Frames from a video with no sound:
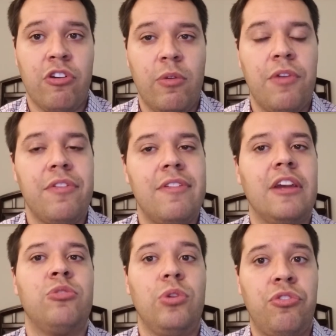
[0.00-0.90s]
It wasn't
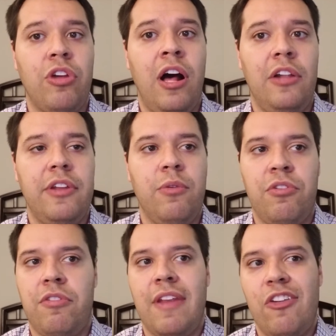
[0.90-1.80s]
sexual assault. It
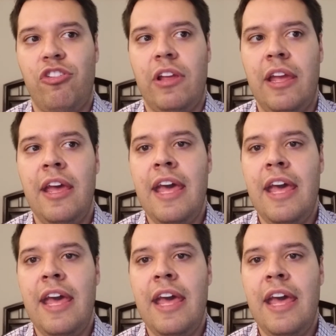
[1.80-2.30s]
was essentially